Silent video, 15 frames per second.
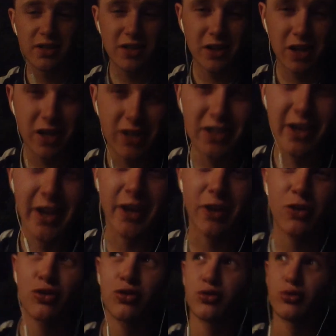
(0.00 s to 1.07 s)
clouds like
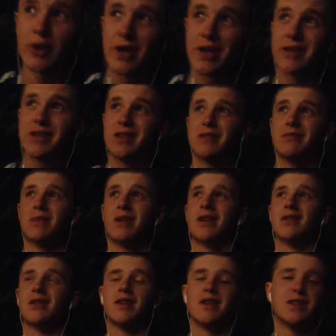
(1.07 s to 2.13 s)
crazy,
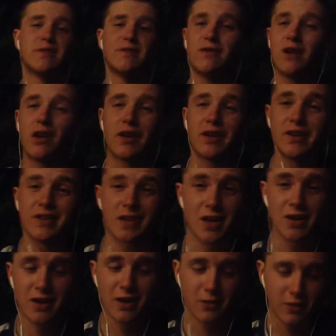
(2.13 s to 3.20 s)
man. It's foggy as
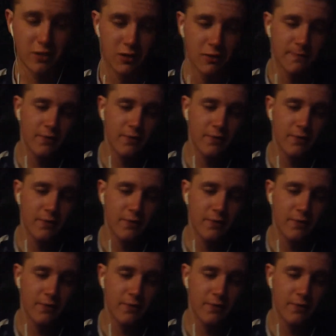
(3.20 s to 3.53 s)
heck out here.